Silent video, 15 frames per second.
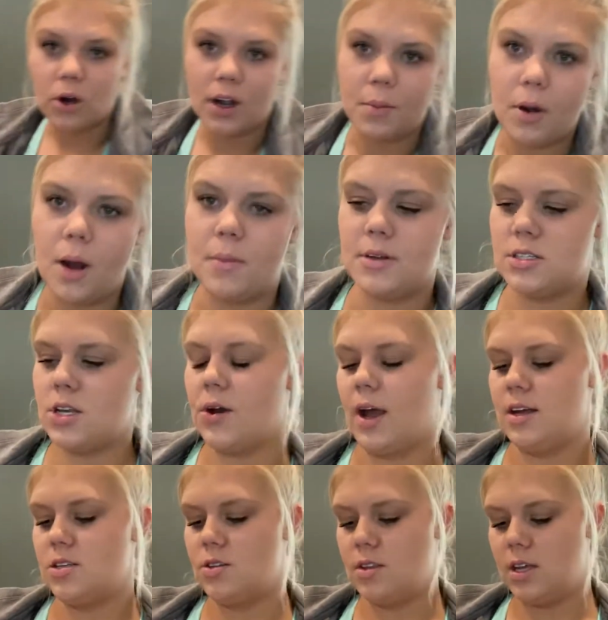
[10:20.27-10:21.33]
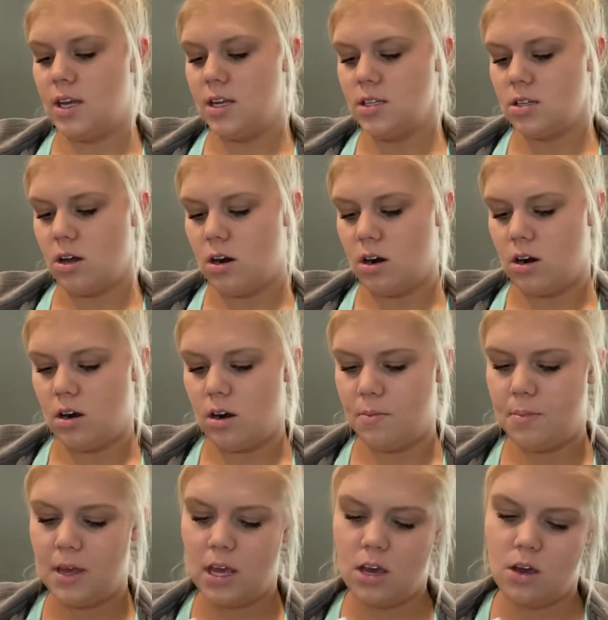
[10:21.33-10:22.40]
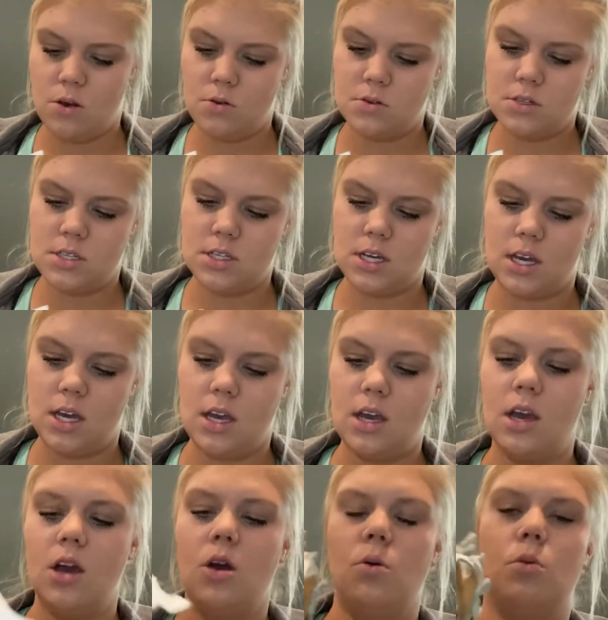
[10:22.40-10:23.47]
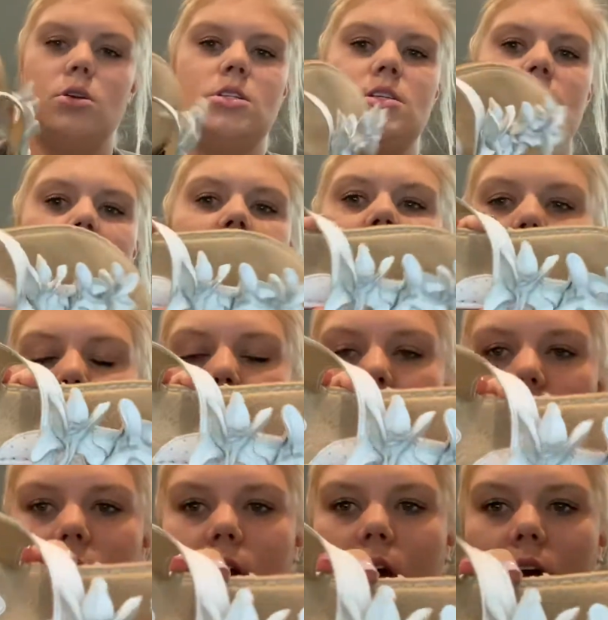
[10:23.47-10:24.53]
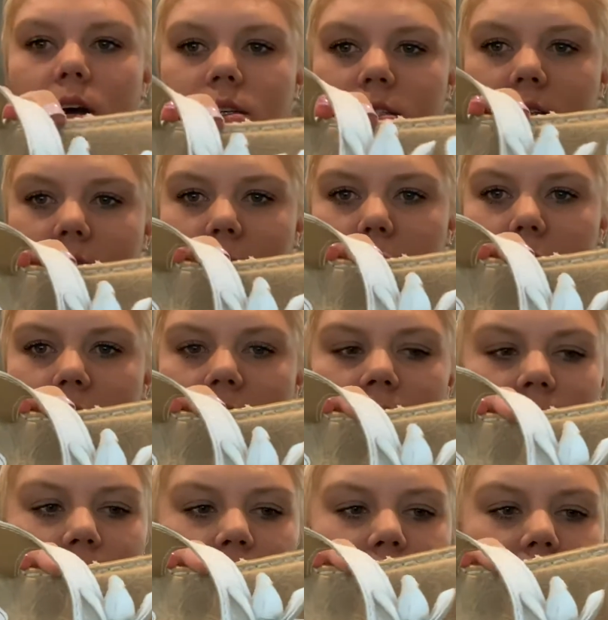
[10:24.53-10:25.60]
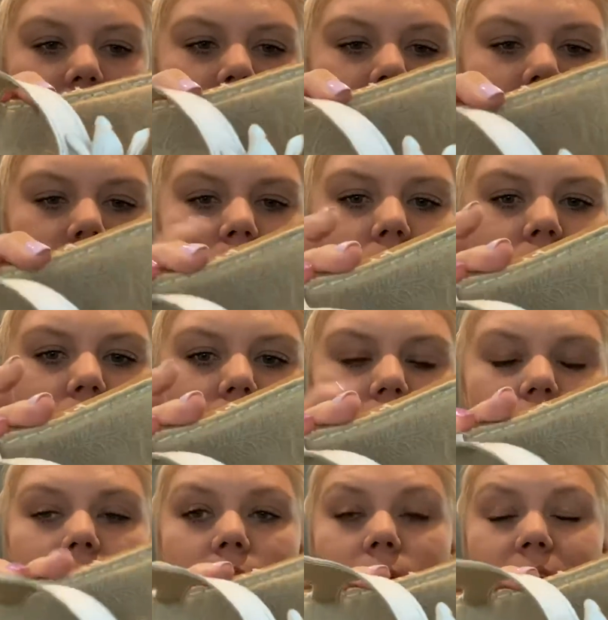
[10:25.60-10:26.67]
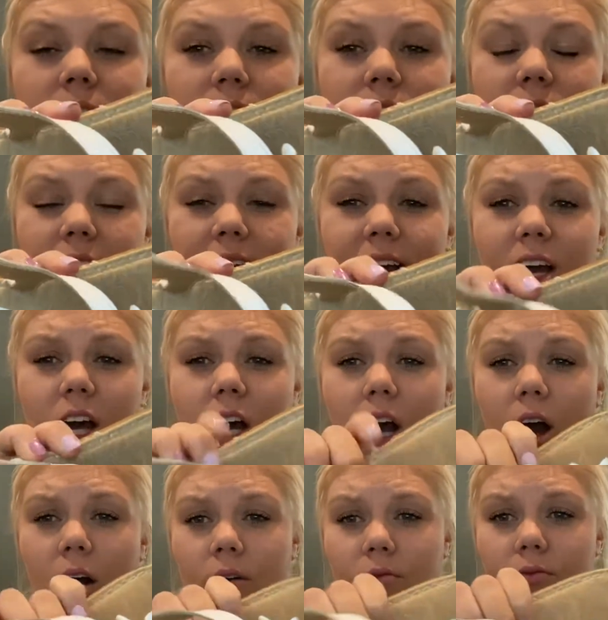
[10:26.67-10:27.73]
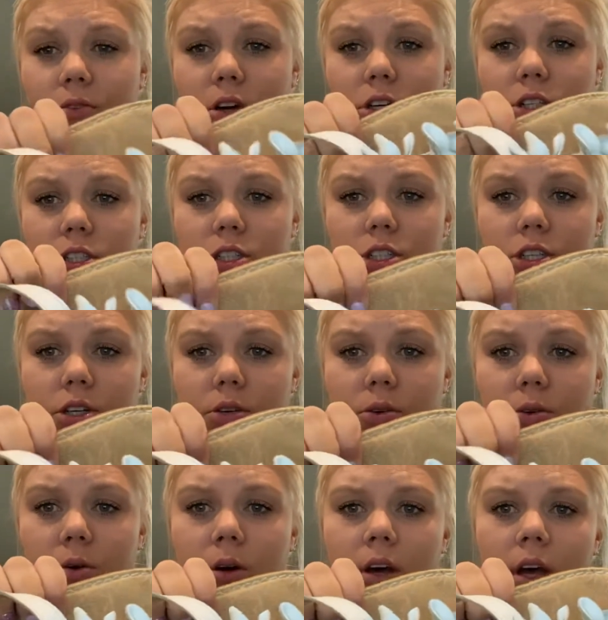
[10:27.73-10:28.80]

I promise. Okay, so these are BOC, which is like the Born concept. These sell really good because they're like a comfort shoe.